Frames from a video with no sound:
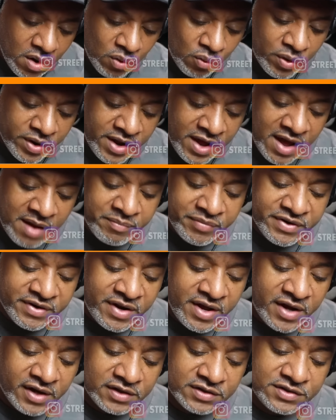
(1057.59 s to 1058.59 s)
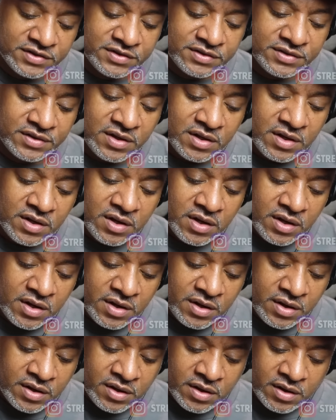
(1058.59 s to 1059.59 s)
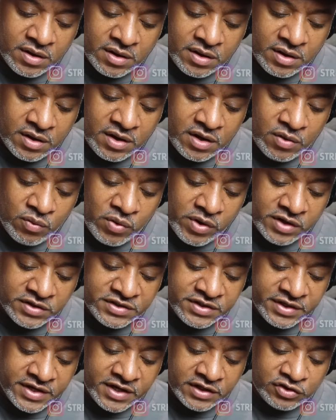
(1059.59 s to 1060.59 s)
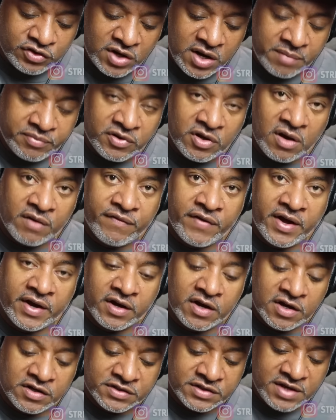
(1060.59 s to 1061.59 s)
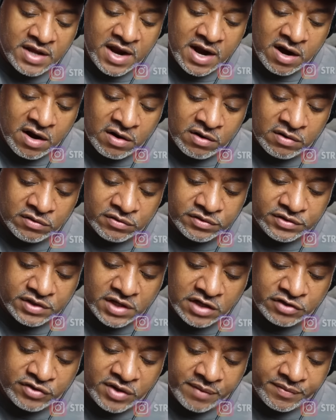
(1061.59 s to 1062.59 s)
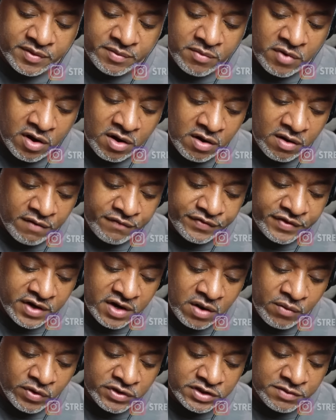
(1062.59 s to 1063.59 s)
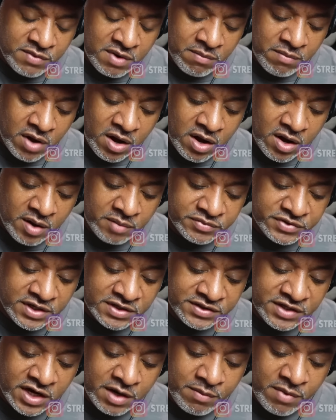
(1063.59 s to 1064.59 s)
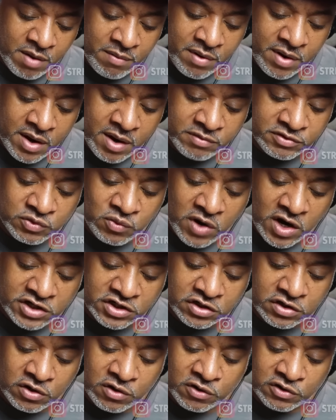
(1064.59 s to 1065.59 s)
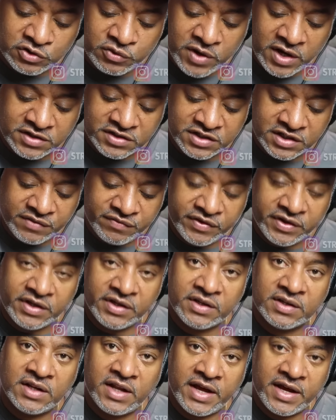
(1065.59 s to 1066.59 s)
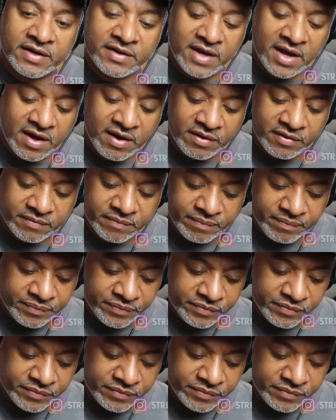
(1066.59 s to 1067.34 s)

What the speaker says: What happened next? He wanted to get dropped off at Cousin Harold's. I dropped him off. Then I went to my mom's. I stayed at my mom's, washed clothes, watched TV, and laid down.